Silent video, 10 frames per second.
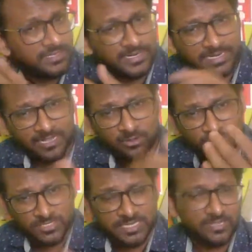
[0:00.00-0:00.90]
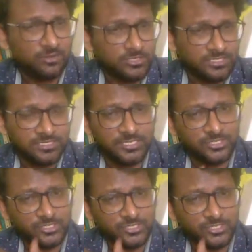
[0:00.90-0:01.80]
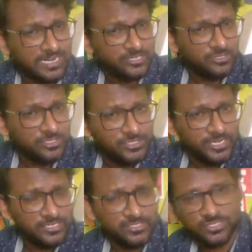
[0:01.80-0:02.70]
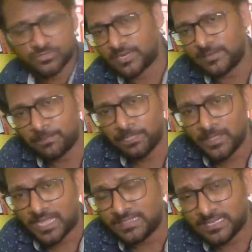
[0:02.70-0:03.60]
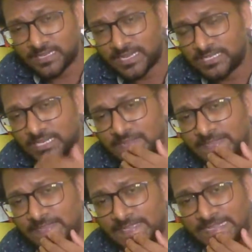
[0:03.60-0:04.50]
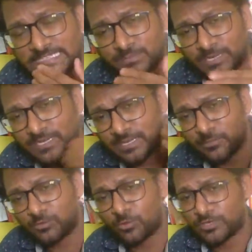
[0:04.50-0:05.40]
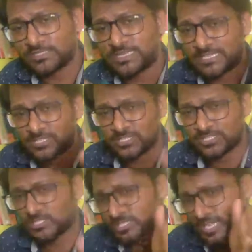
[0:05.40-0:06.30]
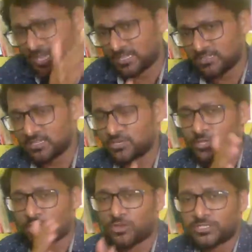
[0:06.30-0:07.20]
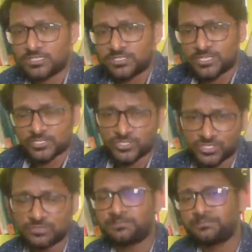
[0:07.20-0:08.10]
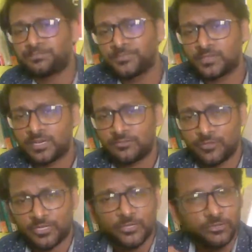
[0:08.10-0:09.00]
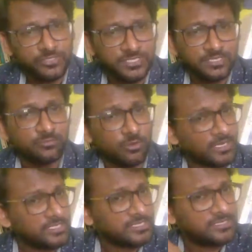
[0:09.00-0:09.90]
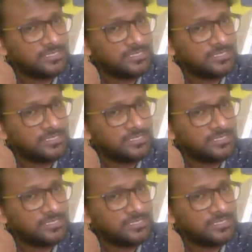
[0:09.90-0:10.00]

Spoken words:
right? Ecological succession, gradual change, right? And then I explained about what is ecological succession, right? Where do you see what is